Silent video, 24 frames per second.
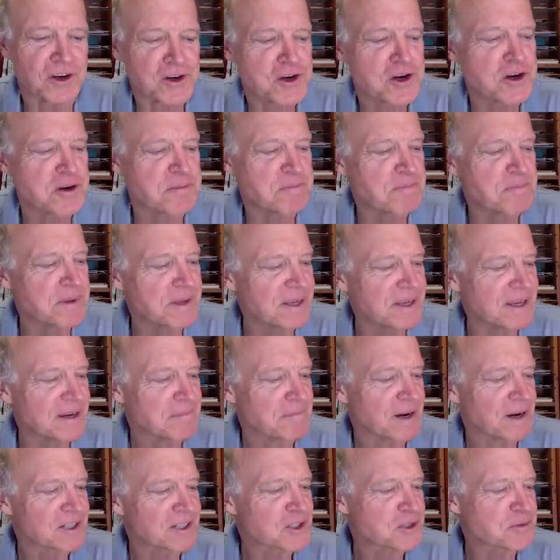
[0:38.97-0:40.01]
could be a
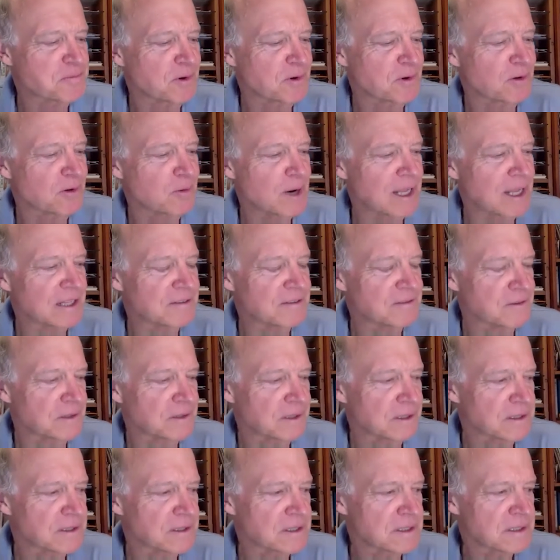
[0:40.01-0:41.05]
much more
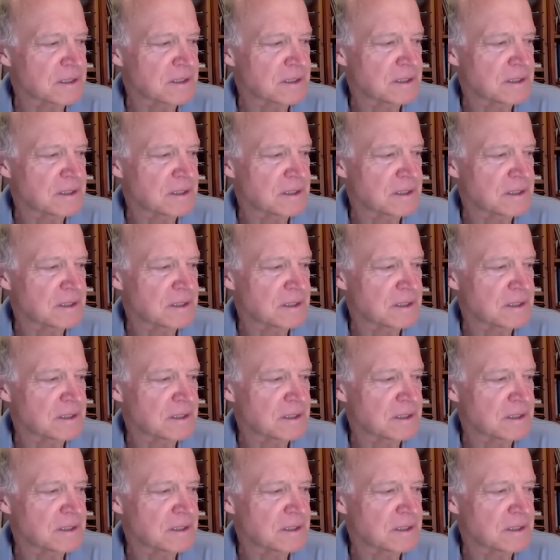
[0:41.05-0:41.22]
relevant